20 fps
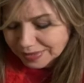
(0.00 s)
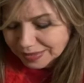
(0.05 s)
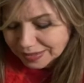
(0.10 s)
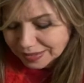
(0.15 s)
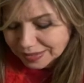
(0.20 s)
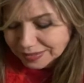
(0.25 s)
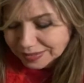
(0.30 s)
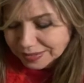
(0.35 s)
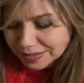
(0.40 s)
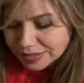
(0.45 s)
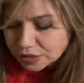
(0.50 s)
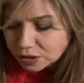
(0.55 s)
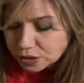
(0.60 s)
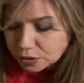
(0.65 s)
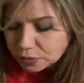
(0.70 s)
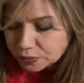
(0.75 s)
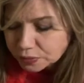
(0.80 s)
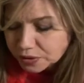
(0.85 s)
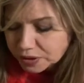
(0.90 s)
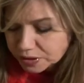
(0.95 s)
I think
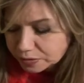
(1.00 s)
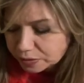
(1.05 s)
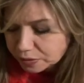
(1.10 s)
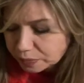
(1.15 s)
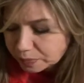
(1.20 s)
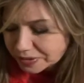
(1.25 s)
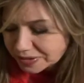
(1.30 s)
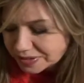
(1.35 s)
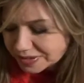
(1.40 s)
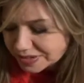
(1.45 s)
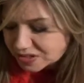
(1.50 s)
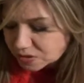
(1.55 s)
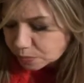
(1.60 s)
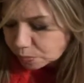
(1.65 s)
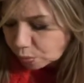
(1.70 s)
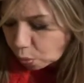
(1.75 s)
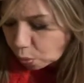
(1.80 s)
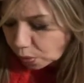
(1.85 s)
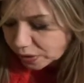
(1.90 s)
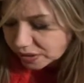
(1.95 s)
you've been
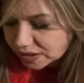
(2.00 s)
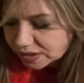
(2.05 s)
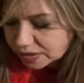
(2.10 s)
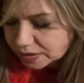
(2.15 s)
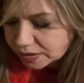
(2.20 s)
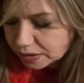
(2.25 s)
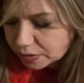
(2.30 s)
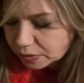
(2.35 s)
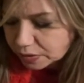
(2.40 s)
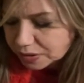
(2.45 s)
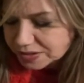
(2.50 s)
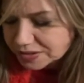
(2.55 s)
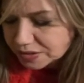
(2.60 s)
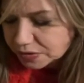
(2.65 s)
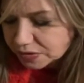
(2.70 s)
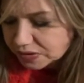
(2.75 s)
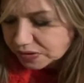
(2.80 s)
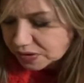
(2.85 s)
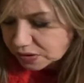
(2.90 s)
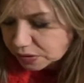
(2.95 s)
disappointed, though. That's the
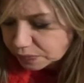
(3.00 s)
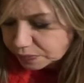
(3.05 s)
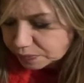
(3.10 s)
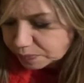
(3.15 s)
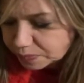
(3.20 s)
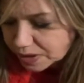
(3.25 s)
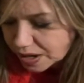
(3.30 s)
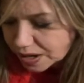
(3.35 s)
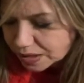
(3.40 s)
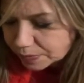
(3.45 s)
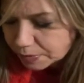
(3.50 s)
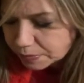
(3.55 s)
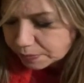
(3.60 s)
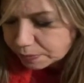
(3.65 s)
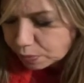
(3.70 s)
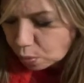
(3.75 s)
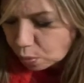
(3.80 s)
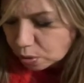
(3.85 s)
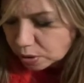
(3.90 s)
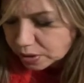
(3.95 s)
only thing. You've kind of been
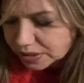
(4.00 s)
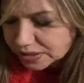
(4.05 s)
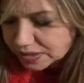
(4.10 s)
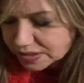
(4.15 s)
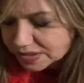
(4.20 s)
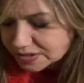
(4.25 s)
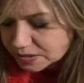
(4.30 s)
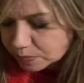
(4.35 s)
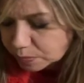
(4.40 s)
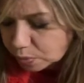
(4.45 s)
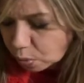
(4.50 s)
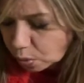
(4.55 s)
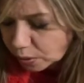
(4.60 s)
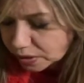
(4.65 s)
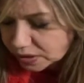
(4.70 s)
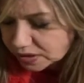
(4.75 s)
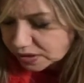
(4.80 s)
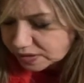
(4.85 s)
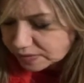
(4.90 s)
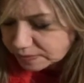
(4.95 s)
bored and
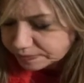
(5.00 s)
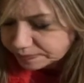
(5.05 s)
disappointed